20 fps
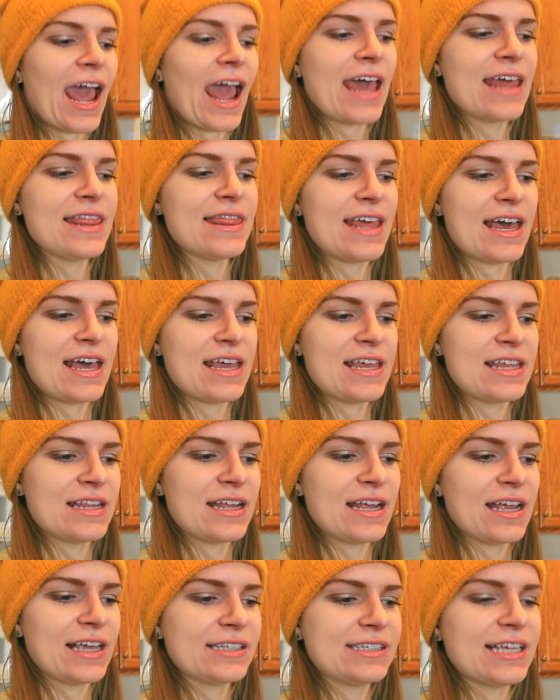And then
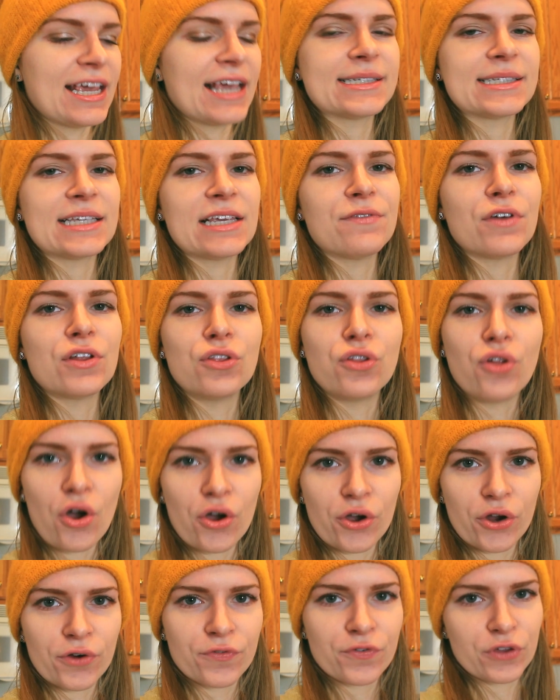it takes even
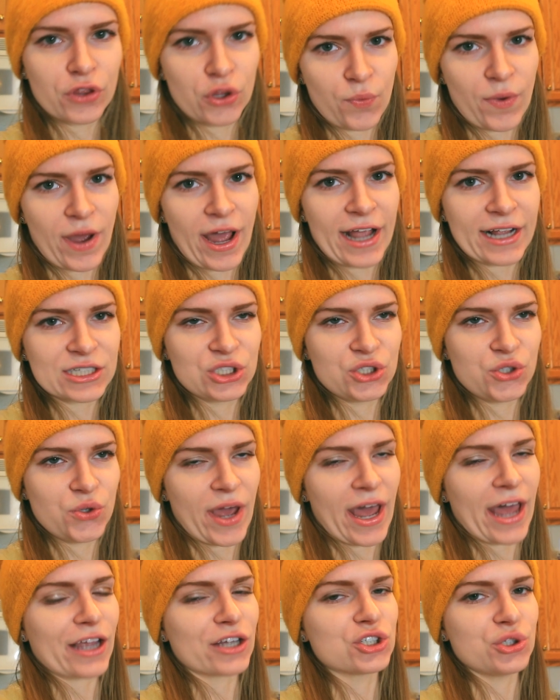longer for the wax to
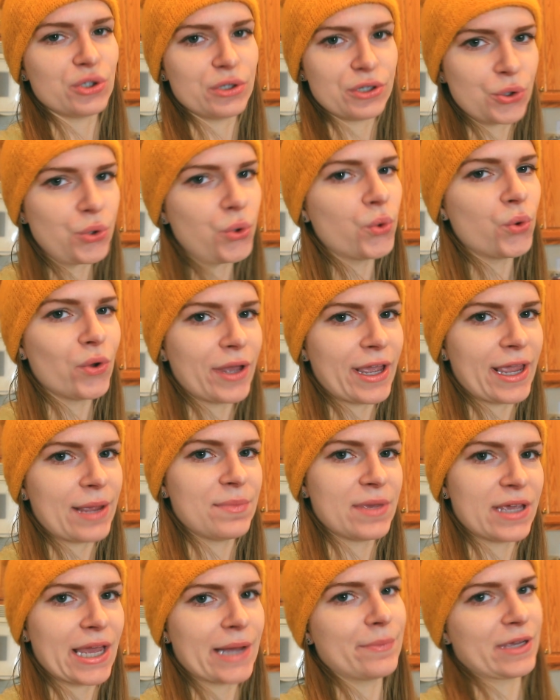actually cool and
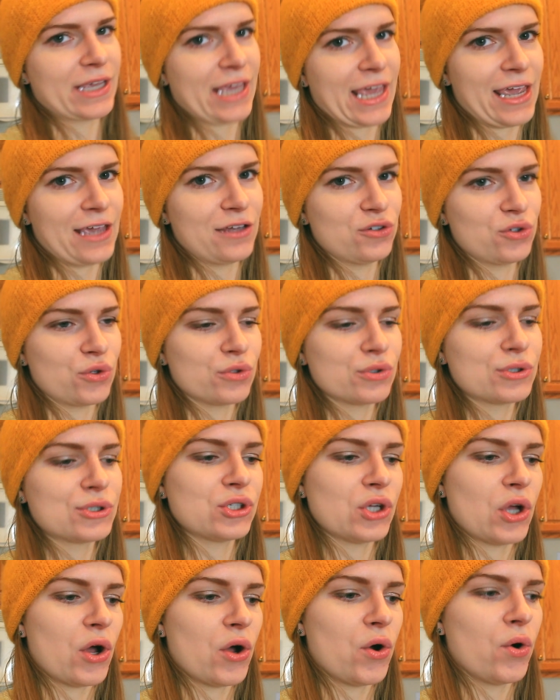become a candle.
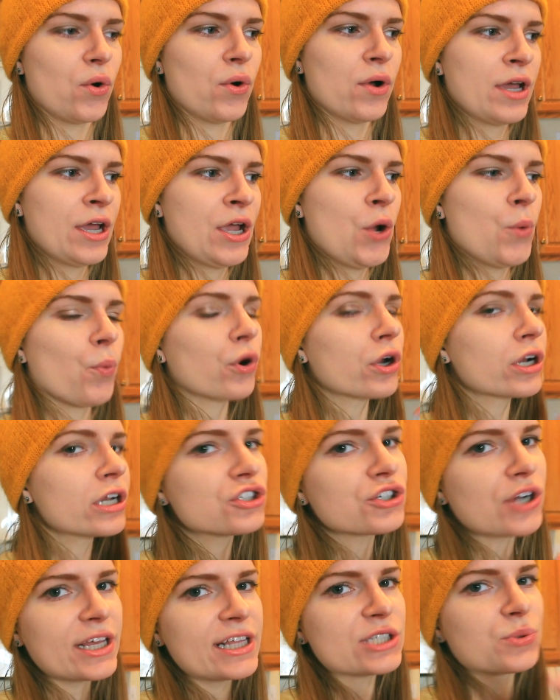So we're gonna
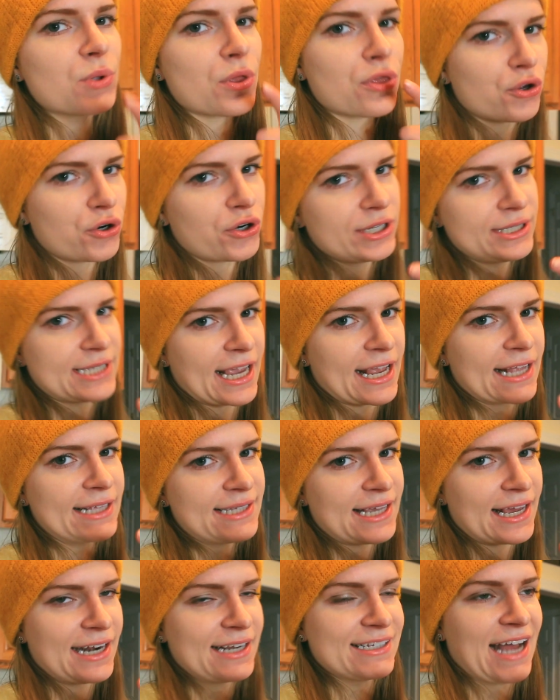try this with 30 seconds
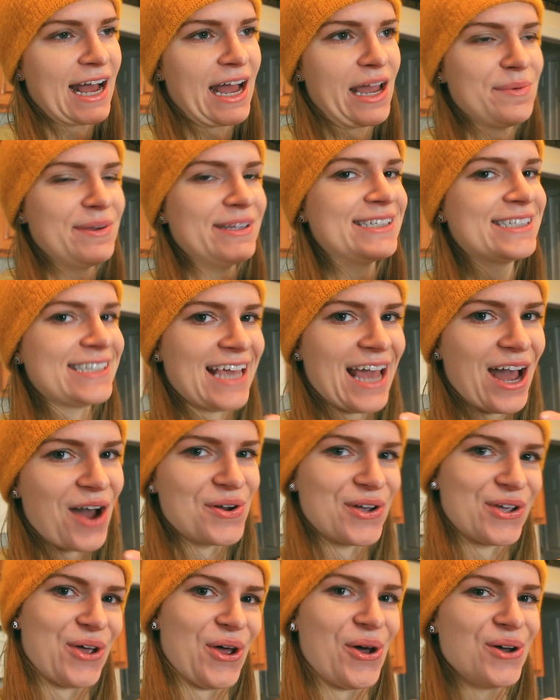at a time and see how
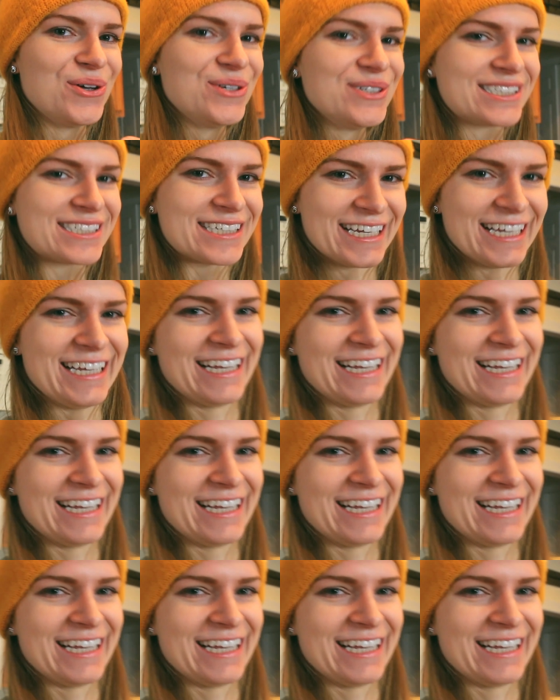it goes.